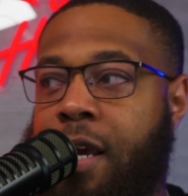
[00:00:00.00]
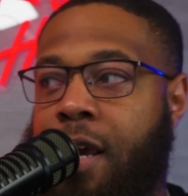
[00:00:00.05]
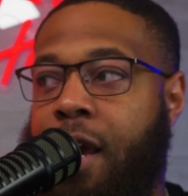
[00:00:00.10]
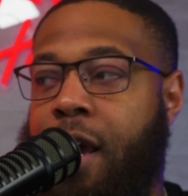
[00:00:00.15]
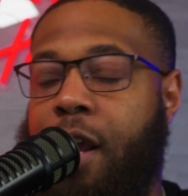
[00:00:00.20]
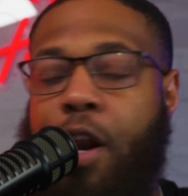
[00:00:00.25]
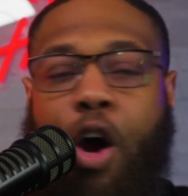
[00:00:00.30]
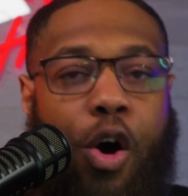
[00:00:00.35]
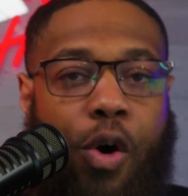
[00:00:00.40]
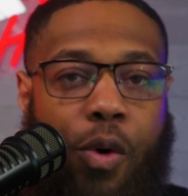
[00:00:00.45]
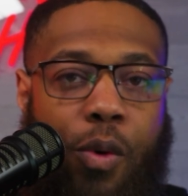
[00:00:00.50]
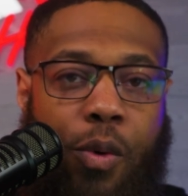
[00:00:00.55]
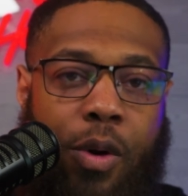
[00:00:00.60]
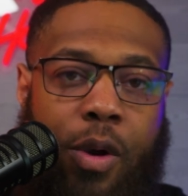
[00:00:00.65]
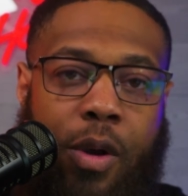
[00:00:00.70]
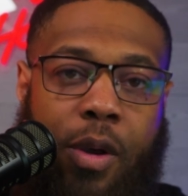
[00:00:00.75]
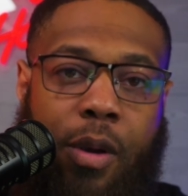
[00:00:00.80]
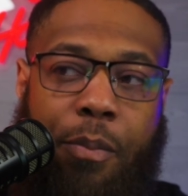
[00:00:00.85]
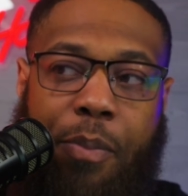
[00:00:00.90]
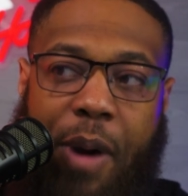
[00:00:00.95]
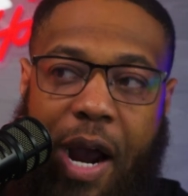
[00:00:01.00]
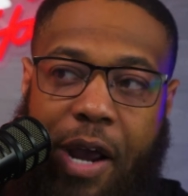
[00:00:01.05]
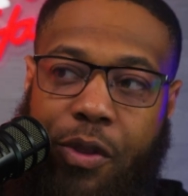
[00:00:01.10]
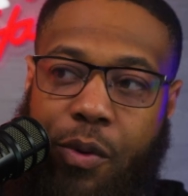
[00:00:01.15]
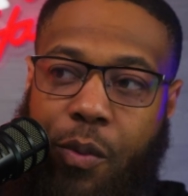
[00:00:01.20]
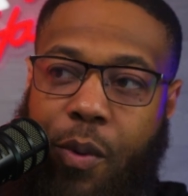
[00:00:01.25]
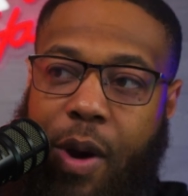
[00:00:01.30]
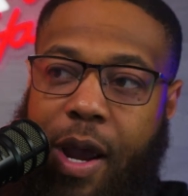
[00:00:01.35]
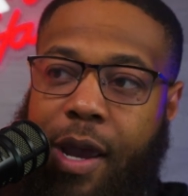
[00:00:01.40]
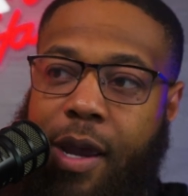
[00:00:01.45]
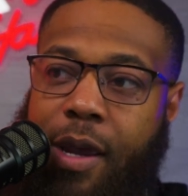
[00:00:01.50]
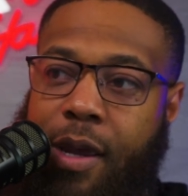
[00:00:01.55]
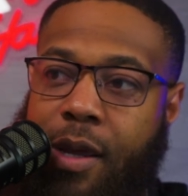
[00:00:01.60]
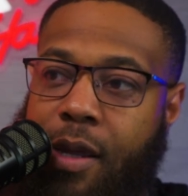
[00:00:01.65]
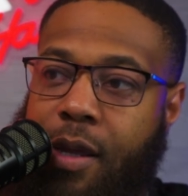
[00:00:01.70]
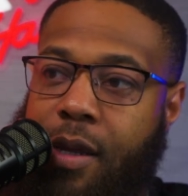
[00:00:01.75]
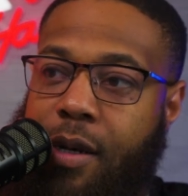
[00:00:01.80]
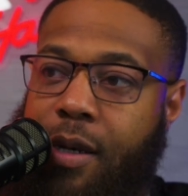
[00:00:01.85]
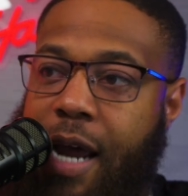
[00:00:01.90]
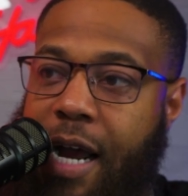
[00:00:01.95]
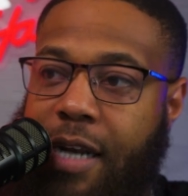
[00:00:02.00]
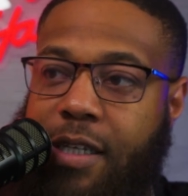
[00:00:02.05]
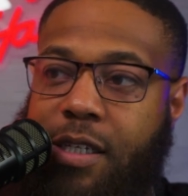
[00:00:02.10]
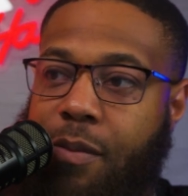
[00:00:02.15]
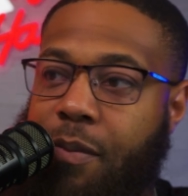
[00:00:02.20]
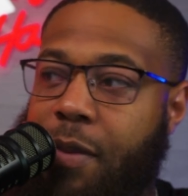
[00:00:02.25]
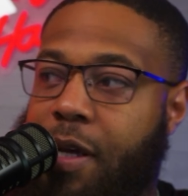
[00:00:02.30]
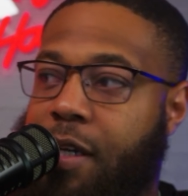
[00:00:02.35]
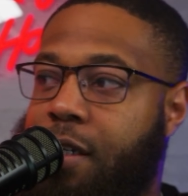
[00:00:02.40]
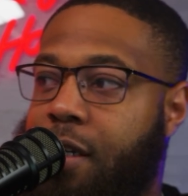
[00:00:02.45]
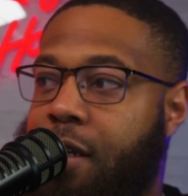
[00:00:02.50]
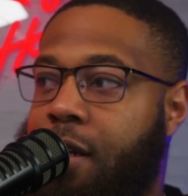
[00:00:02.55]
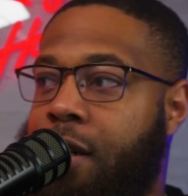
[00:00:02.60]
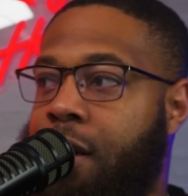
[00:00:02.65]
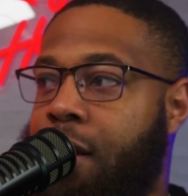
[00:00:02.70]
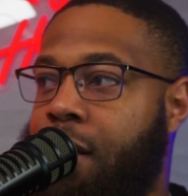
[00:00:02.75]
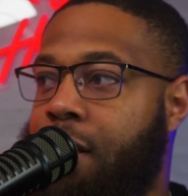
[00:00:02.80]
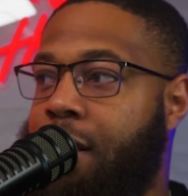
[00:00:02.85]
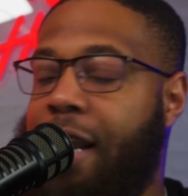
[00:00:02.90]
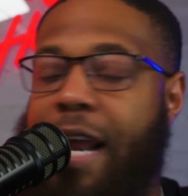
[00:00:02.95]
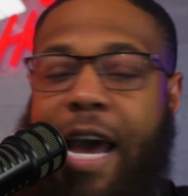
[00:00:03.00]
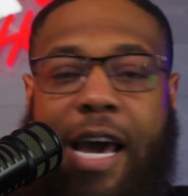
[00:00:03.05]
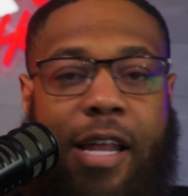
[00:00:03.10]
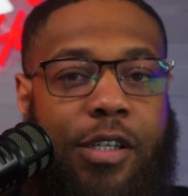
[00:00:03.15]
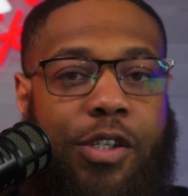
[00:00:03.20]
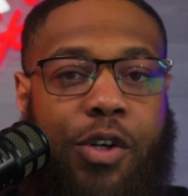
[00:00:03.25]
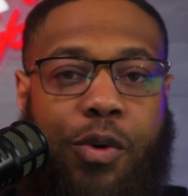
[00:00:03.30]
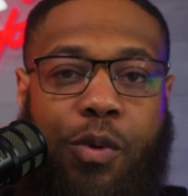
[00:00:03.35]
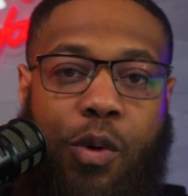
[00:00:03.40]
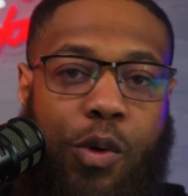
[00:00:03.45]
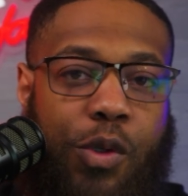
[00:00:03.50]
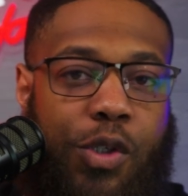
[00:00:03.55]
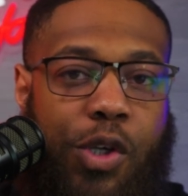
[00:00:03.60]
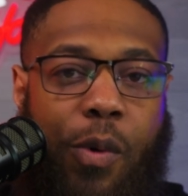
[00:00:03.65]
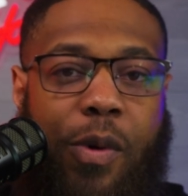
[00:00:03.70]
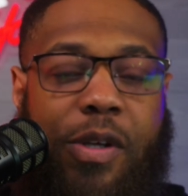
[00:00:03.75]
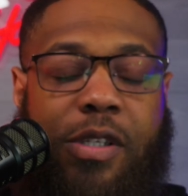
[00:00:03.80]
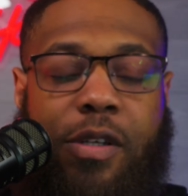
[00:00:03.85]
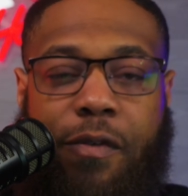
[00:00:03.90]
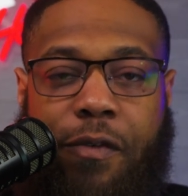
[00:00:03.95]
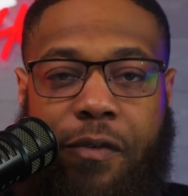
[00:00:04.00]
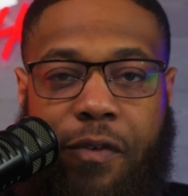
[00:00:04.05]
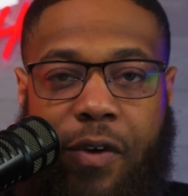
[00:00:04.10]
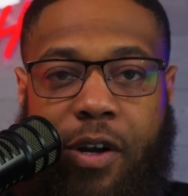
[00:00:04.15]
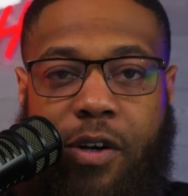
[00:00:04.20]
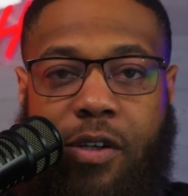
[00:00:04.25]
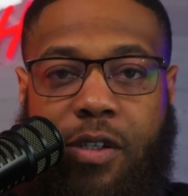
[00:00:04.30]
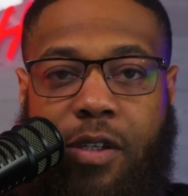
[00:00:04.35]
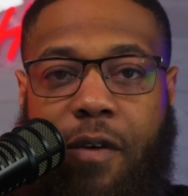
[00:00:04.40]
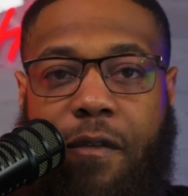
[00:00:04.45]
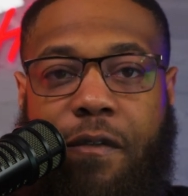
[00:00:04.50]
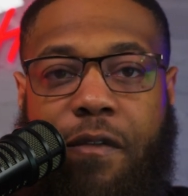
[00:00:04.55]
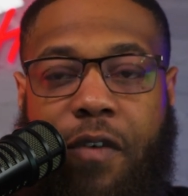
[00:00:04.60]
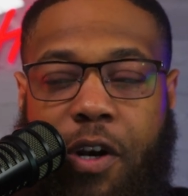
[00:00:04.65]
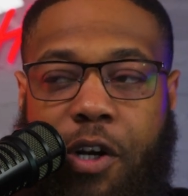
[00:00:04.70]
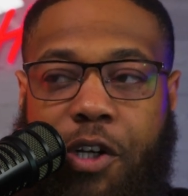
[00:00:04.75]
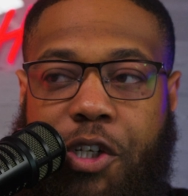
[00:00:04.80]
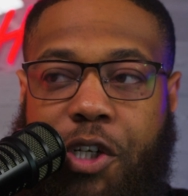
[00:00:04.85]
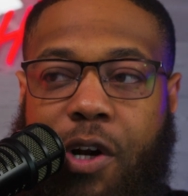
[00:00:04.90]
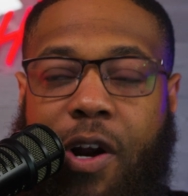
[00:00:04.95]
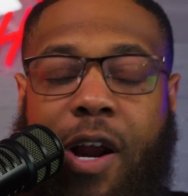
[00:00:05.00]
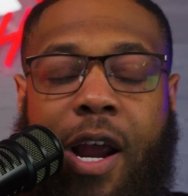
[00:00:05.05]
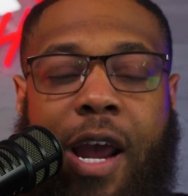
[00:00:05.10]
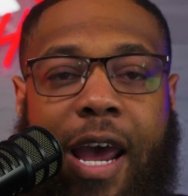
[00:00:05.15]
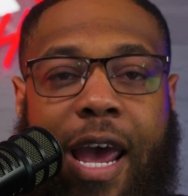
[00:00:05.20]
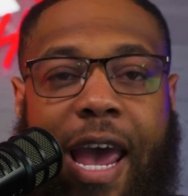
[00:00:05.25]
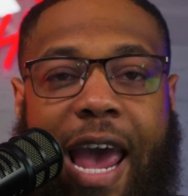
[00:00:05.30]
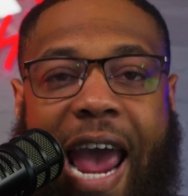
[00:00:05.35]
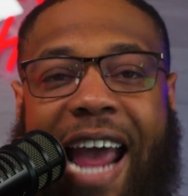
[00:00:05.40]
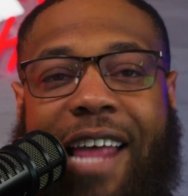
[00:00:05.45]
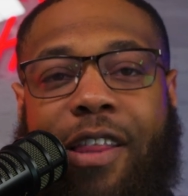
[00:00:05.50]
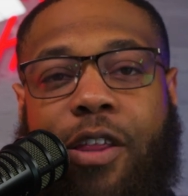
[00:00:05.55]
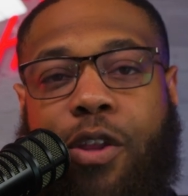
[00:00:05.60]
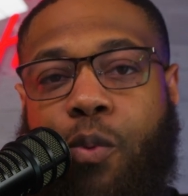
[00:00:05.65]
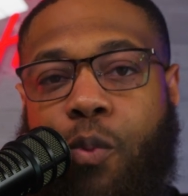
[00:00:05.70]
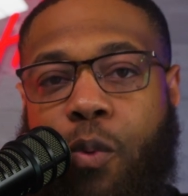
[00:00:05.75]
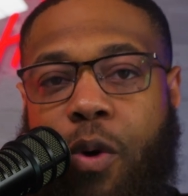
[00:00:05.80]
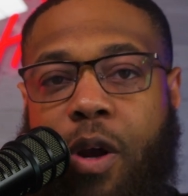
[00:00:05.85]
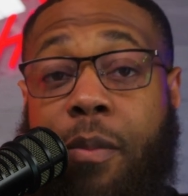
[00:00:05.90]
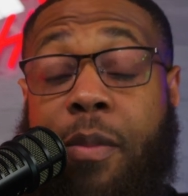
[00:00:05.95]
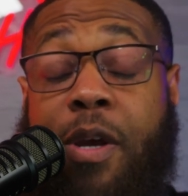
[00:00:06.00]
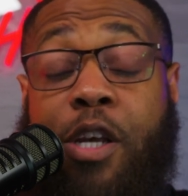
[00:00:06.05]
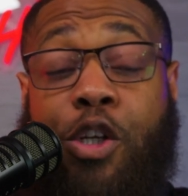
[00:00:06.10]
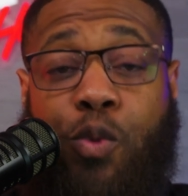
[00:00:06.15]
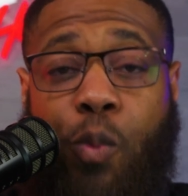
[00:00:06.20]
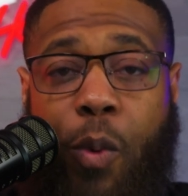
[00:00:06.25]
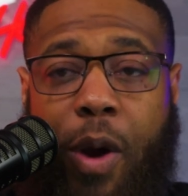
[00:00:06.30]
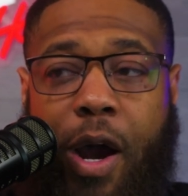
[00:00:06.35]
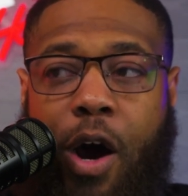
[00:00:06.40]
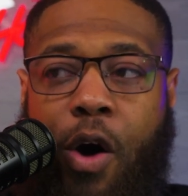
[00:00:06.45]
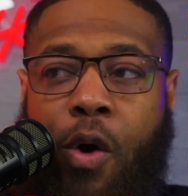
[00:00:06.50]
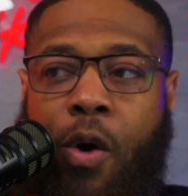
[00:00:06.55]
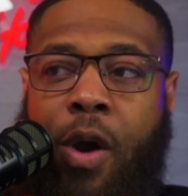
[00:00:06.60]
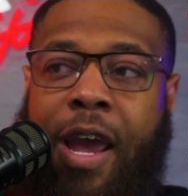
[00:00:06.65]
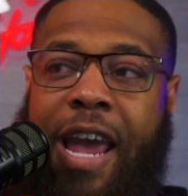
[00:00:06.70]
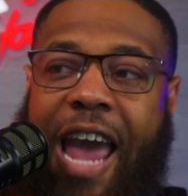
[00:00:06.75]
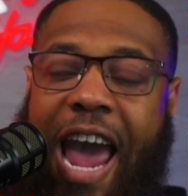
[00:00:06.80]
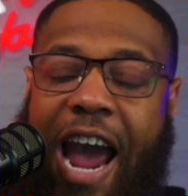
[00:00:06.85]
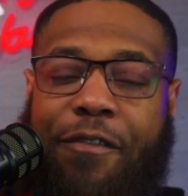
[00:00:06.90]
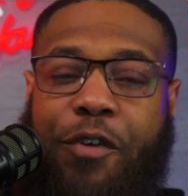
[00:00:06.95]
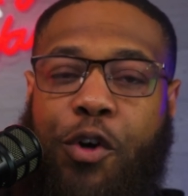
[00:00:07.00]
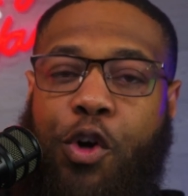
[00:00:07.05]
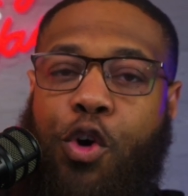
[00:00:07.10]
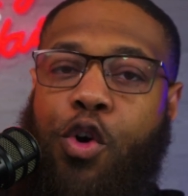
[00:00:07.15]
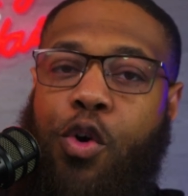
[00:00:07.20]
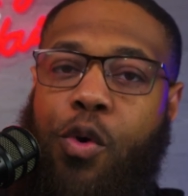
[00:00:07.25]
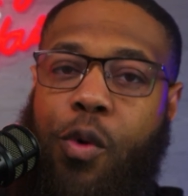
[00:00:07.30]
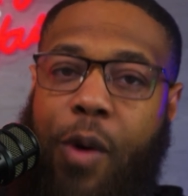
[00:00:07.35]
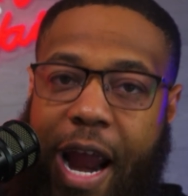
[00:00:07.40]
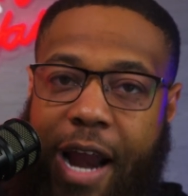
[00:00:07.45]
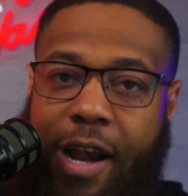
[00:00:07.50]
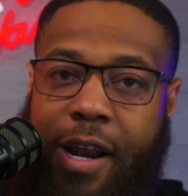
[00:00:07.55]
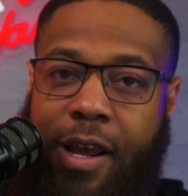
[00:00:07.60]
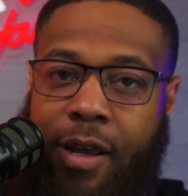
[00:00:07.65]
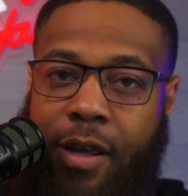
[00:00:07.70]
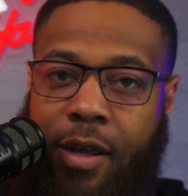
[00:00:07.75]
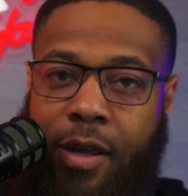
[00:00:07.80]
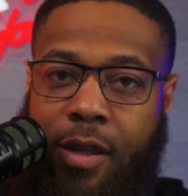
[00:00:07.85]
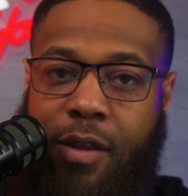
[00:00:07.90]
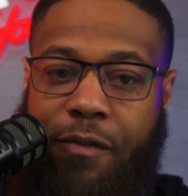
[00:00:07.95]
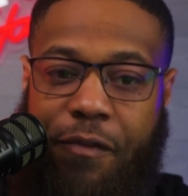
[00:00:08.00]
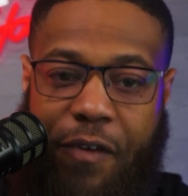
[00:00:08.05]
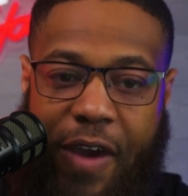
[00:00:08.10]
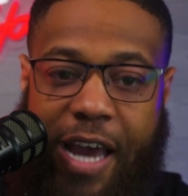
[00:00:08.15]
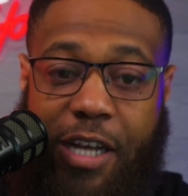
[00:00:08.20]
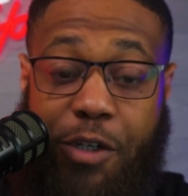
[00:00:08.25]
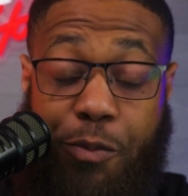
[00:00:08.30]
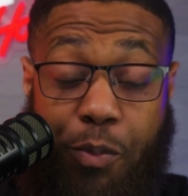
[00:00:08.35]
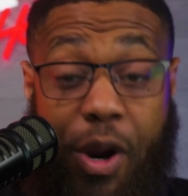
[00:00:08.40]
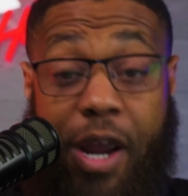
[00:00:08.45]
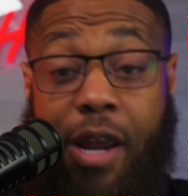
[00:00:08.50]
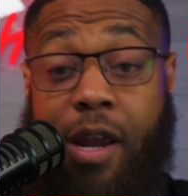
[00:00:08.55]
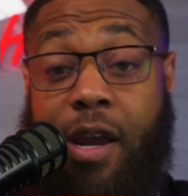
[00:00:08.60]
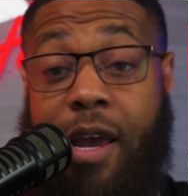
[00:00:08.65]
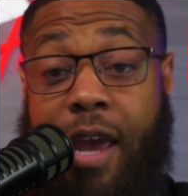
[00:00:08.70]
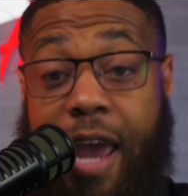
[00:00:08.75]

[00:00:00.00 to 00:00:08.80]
And oh, by the way, not to mention that Alex Caruso is a fierce finisher at the rim as well after creating the fast break,